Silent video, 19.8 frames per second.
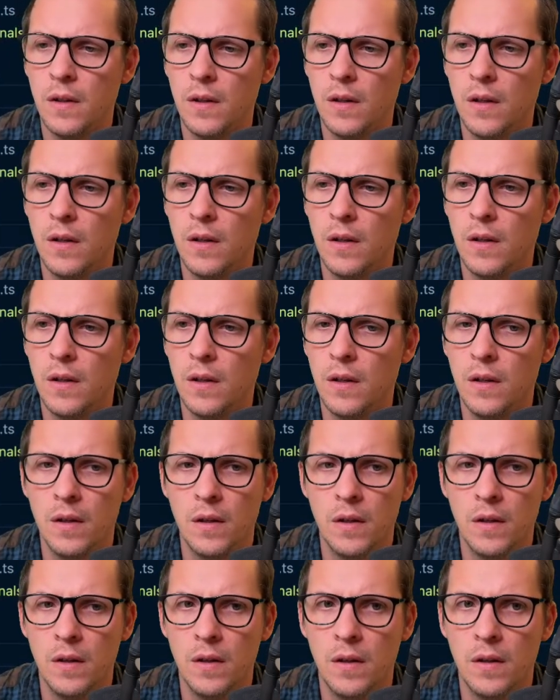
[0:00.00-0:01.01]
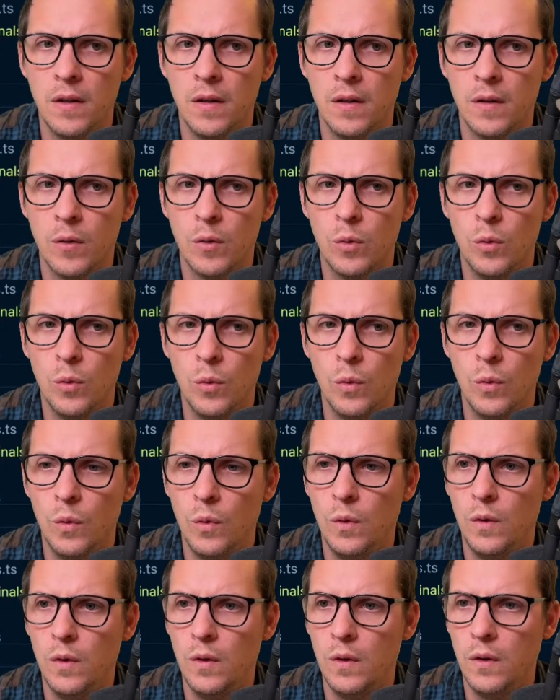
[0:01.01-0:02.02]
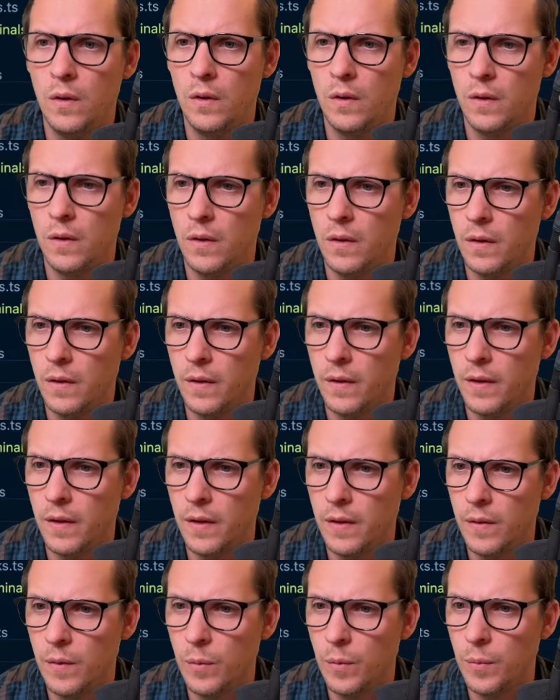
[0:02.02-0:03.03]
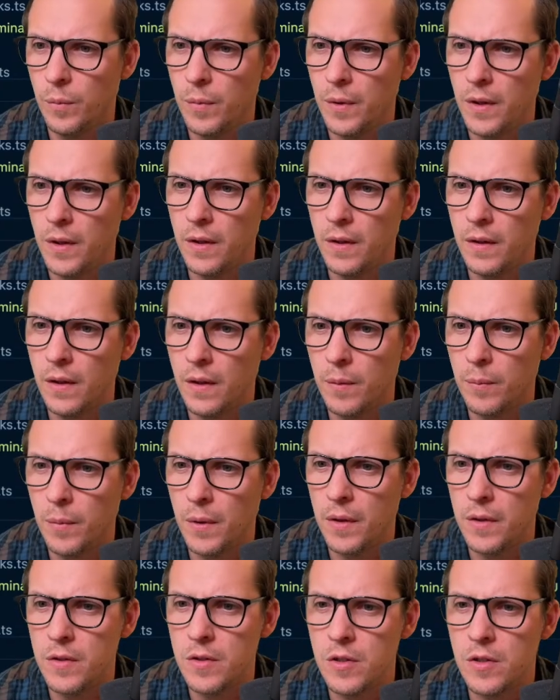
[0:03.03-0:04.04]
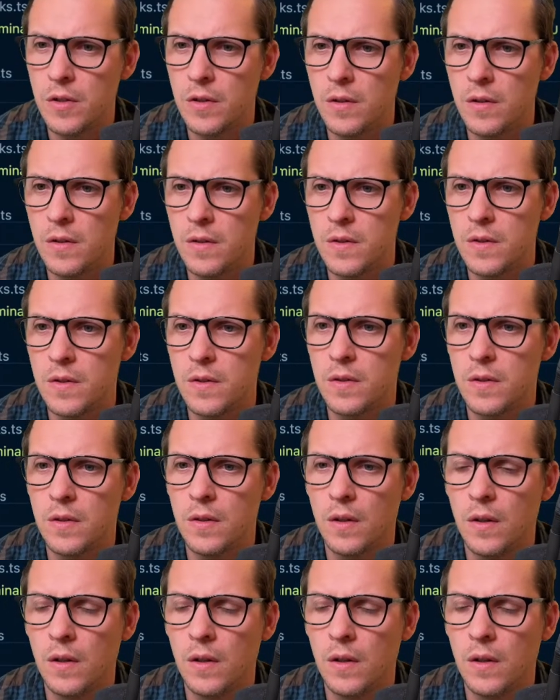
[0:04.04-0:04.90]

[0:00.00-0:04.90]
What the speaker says: Cool. And this would be dimensions.